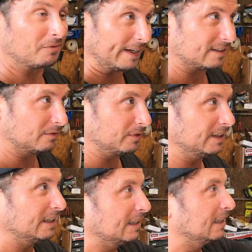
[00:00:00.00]

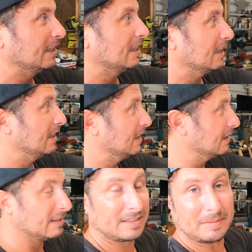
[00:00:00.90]
effectively
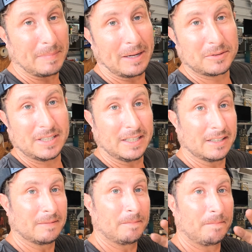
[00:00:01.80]
is
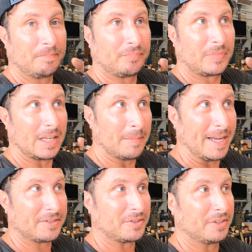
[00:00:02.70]
mounting a
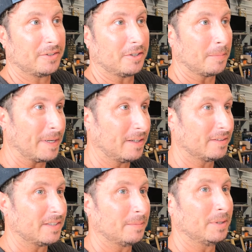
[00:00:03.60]
master cylinder and a
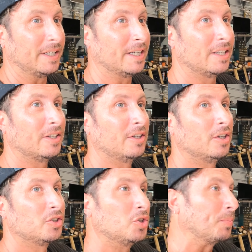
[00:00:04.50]
pedal assembly
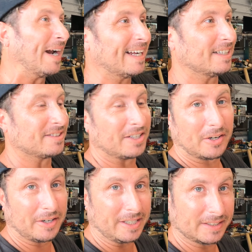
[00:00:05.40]
to brackets that
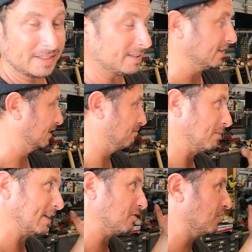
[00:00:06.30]
already existed.
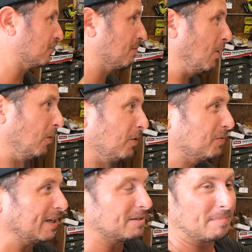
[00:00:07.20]
We had to drill some
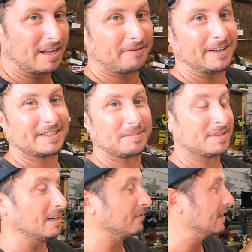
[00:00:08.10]
holes, we had to modify some
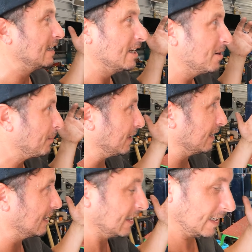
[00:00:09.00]
stuff,
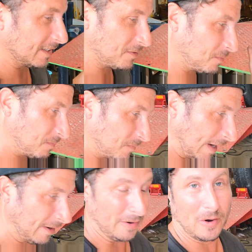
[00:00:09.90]
but it's,
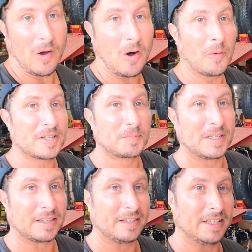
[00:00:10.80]
I don't know, always
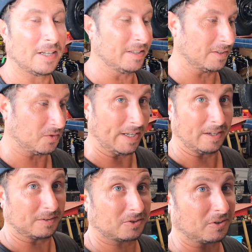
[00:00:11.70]
been a thing on this
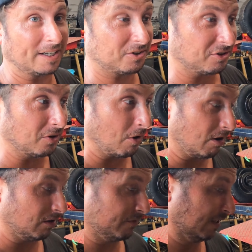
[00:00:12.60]
channel to try to show
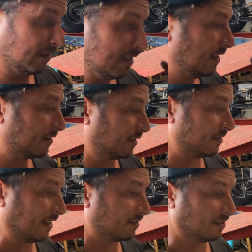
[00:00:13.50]
all of it.
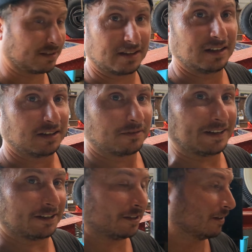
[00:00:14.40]
Successes,
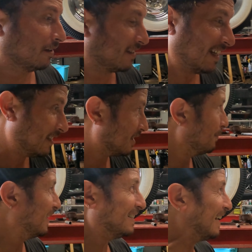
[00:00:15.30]
failures, the
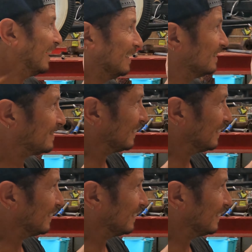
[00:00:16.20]
mundane